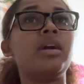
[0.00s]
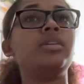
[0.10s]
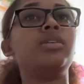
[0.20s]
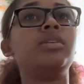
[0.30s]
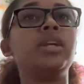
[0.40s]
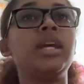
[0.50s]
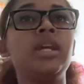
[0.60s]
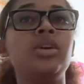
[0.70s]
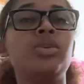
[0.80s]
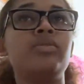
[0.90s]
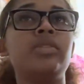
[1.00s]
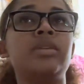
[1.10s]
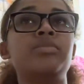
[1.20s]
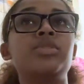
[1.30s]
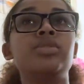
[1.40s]
you're getting over
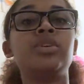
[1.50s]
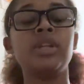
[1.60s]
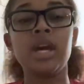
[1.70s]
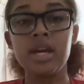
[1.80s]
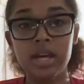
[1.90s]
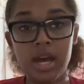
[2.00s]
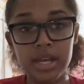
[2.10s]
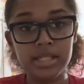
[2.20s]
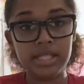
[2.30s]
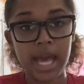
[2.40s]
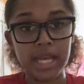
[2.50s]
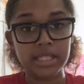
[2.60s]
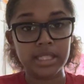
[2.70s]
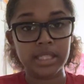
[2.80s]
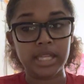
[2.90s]
them, so you're not
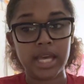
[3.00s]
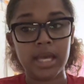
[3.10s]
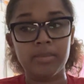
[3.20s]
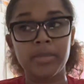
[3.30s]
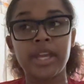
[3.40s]
contacting them,